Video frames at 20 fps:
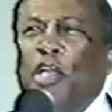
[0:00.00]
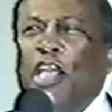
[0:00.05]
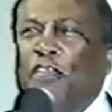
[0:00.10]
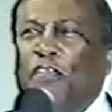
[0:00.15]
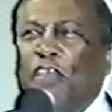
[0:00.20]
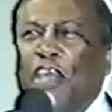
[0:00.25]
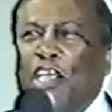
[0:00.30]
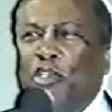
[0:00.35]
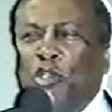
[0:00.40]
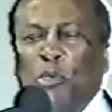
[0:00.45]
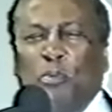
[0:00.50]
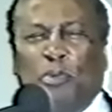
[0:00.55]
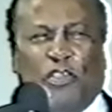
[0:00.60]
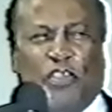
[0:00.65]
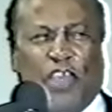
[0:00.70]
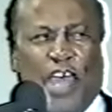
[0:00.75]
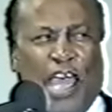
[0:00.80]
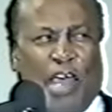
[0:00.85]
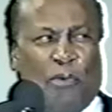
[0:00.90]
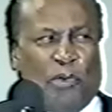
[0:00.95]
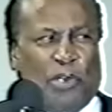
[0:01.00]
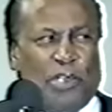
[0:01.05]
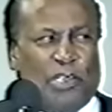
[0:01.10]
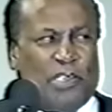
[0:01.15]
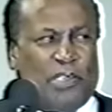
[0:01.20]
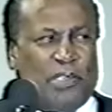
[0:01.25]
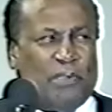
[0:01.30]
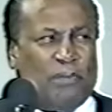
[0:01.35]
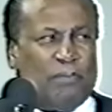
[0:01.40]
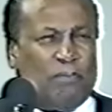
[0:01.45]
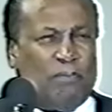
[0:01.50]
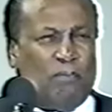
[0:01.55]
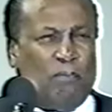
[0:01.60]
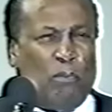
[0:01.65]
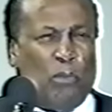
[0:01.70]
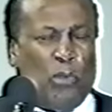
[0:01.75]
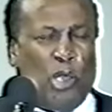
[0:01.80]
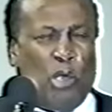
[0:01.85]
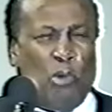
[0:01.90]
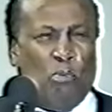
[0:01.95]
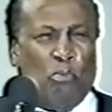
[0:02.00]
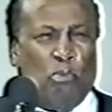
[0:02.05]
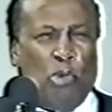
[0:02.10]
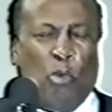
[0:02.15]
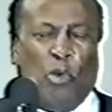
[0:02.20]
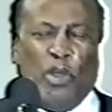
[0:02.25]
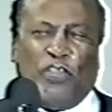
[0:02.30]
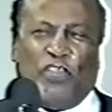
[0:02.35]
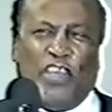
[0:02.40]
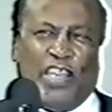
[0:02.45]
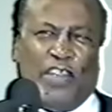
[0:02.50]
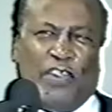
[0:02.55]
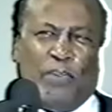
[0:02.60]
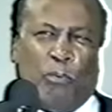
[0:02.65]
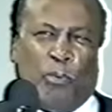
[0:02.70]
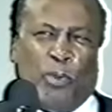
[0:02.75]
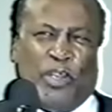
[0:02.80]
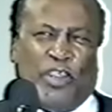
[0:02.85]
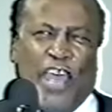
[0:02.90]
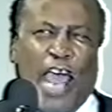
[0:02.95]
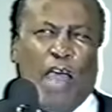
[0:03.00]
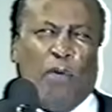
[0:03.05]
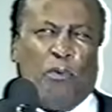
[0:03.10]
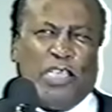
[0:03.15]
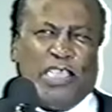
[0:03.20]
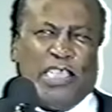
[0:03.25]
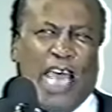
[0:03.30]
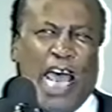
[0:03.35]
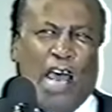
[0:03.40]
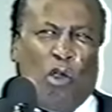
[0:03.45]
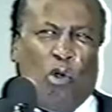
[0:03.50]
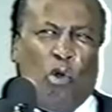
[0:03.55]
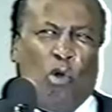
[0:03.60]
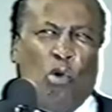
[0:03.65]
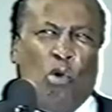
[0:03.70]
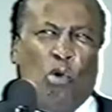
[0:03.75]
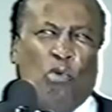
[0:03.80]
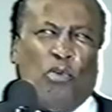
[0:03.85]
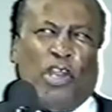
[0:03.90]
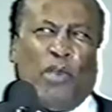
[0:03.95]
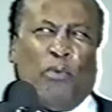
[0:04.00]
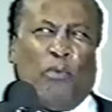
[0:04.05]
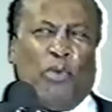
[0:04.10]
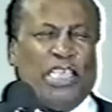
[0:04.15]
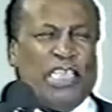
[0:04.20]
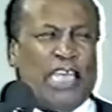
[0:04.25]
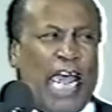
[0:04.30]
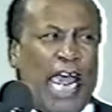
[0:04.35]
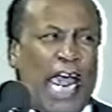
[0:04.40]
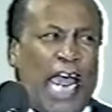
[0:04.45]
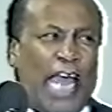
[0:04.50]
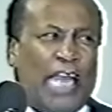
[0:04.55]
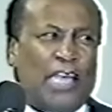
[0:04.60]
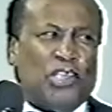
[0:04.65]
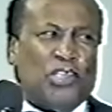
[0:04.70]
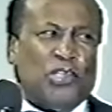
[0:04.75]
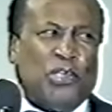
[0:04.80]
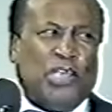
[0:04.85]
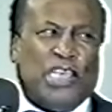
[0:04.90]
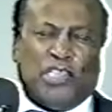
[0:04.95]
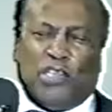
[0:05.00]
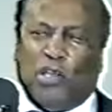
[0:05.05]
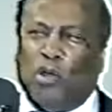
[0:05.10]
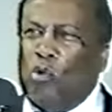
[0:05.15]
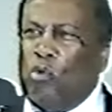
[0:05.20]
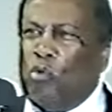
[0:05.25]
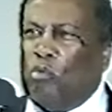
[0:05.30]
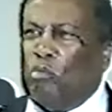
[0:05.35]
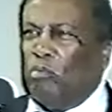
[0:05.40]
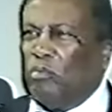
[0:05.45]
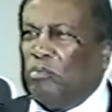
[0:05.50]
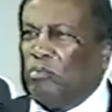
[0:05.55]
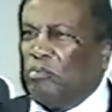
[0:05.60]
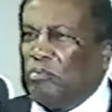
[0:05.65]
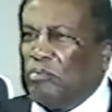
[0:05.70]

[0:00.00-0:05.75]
do anything to Pythagoras. But when Pythagoras got old and retired to his home,